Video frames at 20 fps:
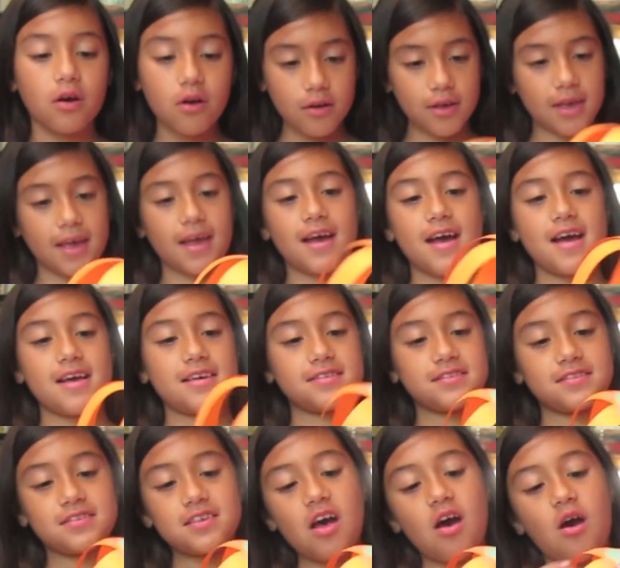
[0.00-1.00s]
Okay,
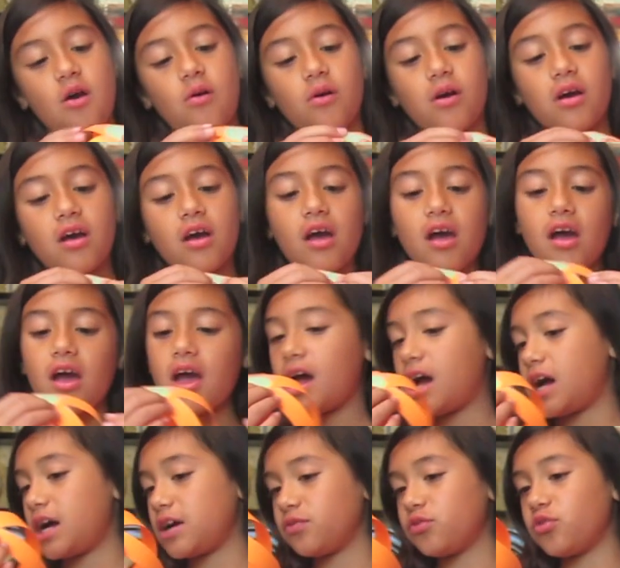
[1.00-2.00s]
so
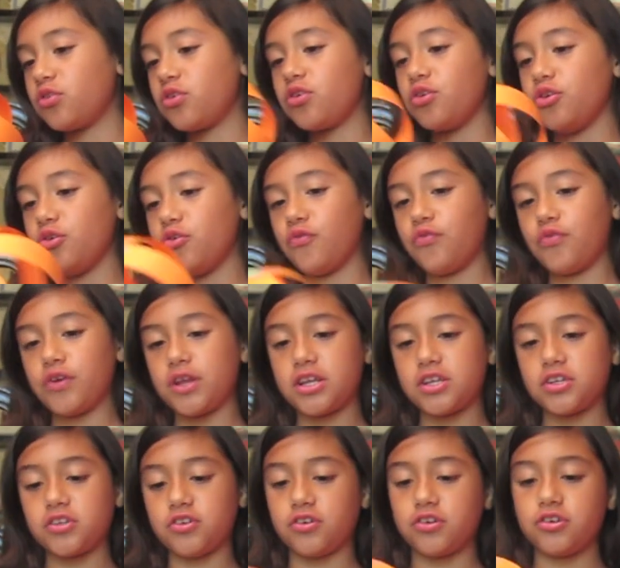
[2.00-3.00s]
after you
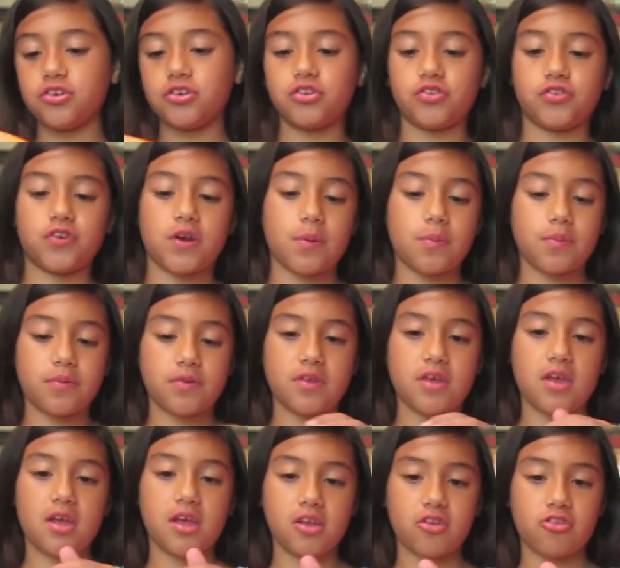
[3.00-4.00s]
finish all your strips,
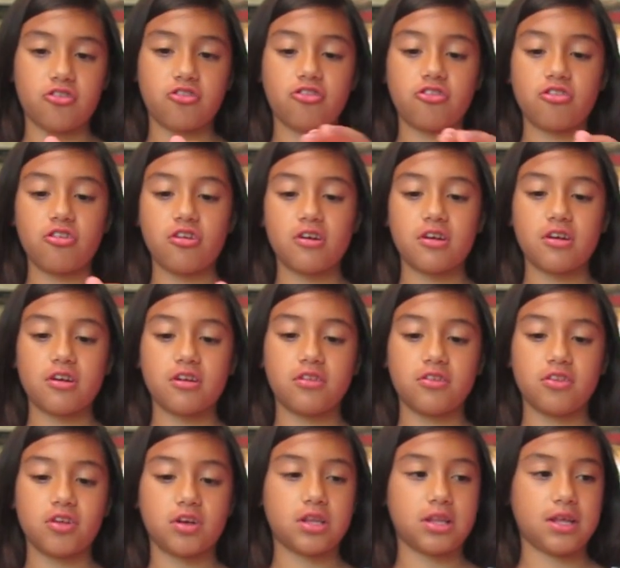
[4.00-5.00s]
it should
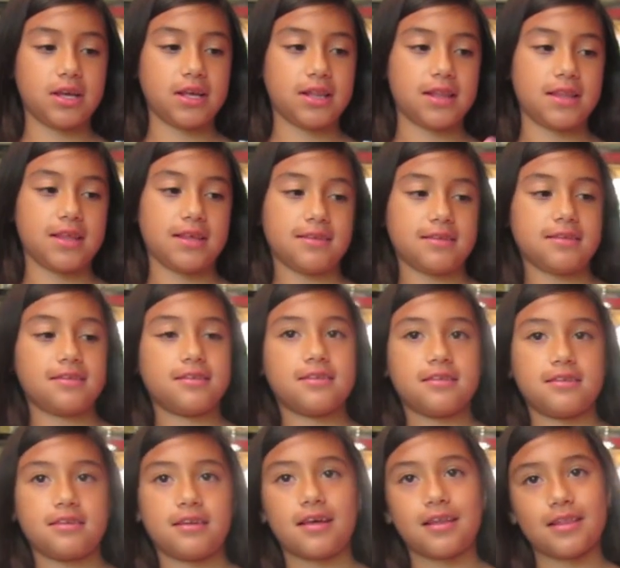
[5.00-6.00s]
look like
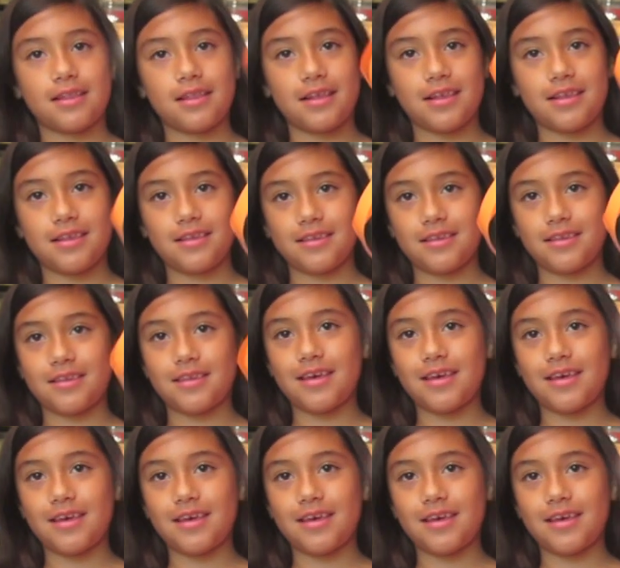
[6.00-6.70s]
this, not this.